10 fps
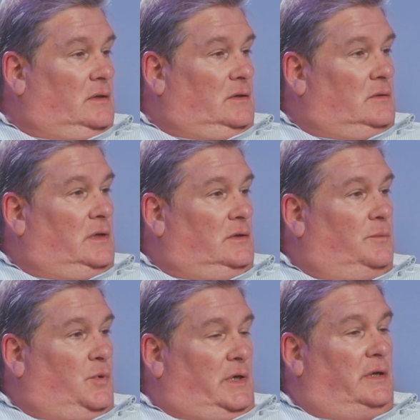You
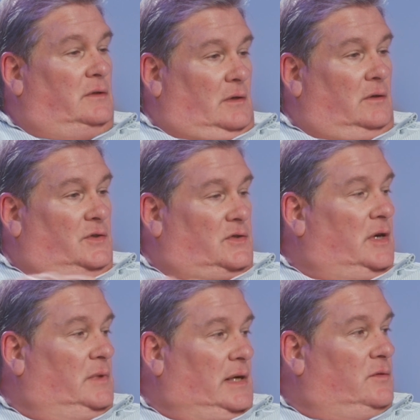need to put it on the
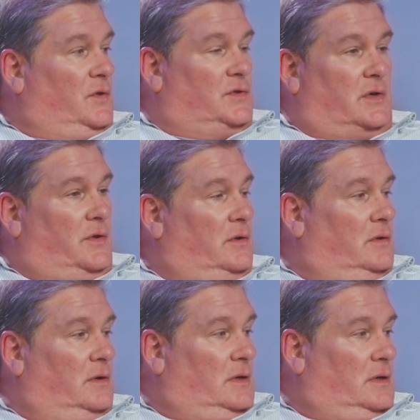same level as
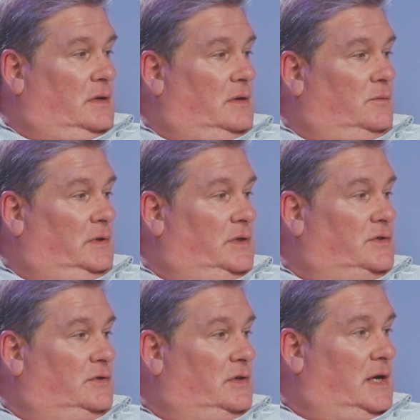other
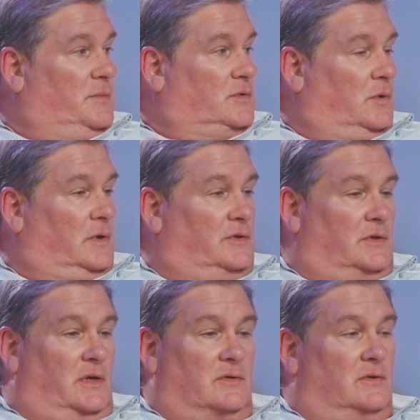religion types or
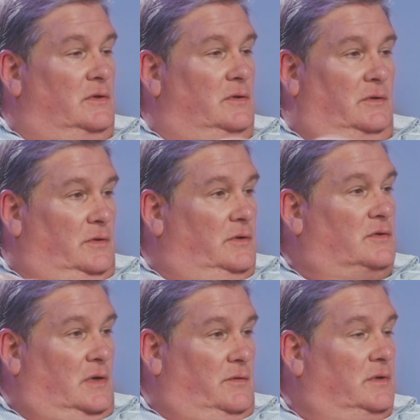organizations that you're
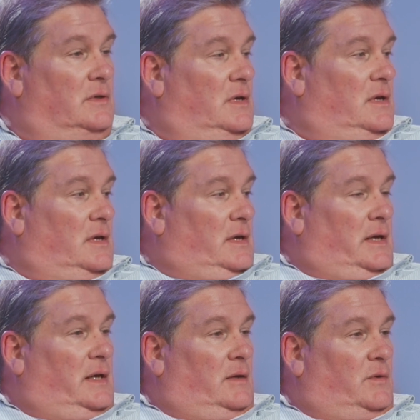discovering,
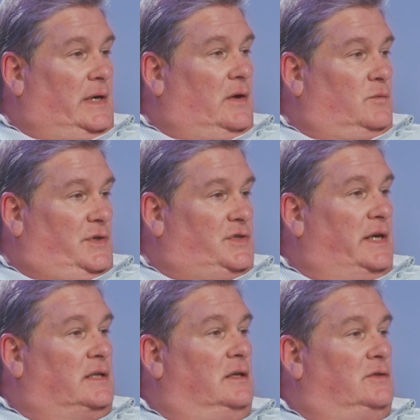and without
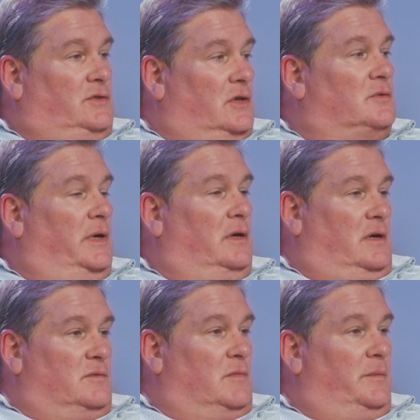rejecting it just
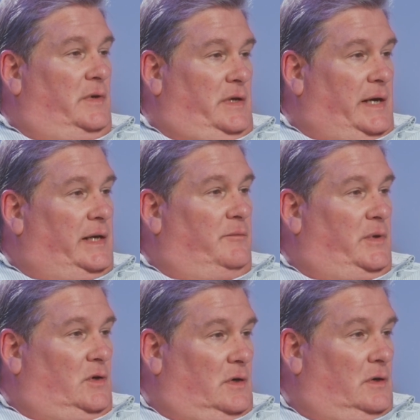because mom and dad
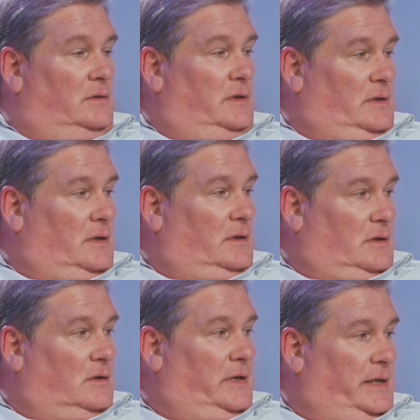have been
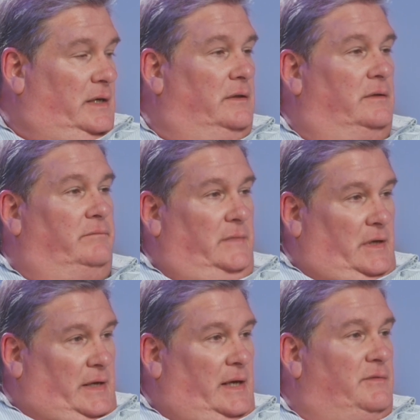hard-headed and
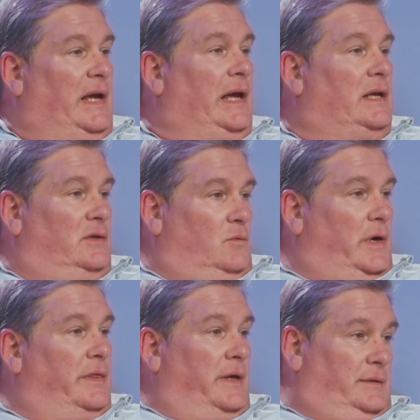heavy-handed
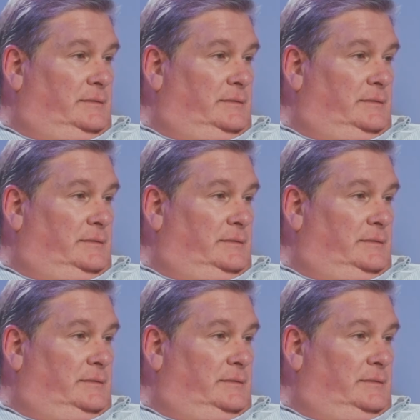with